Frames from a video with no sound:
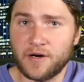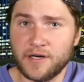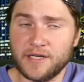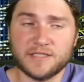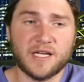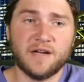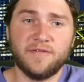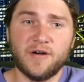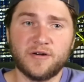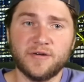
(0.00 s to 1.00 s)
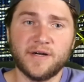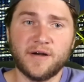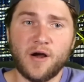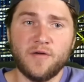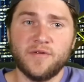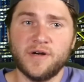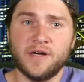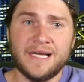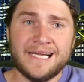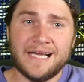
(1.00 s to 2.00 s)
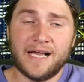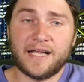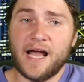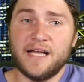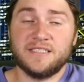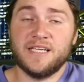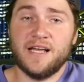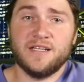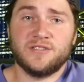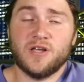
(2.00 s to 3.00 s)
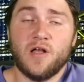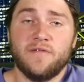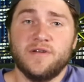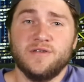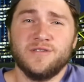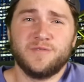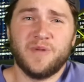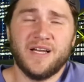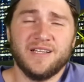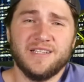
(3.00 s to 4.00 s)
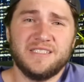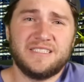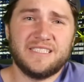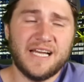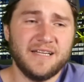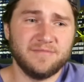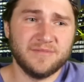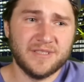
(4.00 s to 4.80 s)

in his NFL career, over a guy in Chandon Sullivan who's been a legit